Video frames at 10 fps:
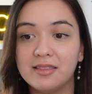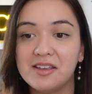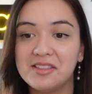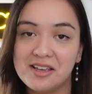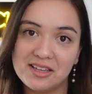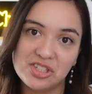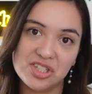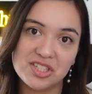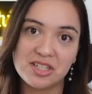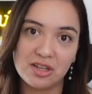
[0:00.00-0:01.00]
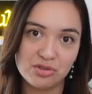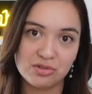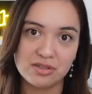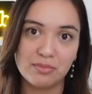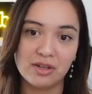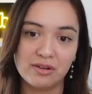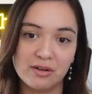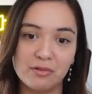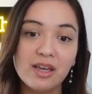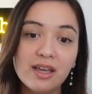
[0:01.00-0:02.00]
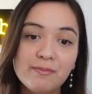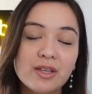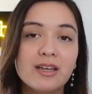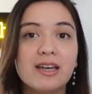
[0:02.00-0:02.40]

and then they can just schedule something right away,